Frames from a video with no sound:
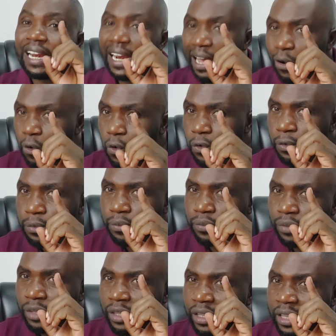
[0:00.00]
allow,
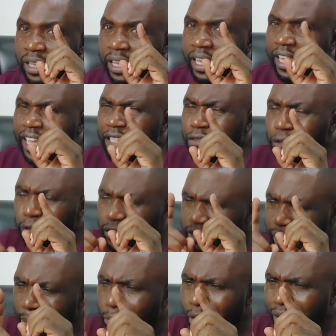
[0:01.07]
is for
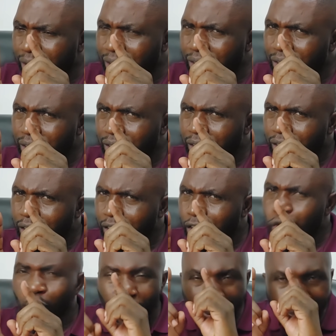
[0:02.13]
someone
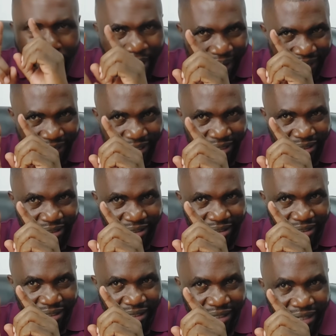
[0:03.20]
to emerge
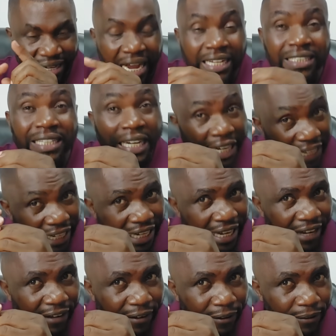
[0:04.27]
as the
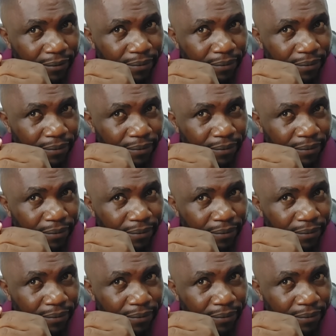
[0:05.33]
leader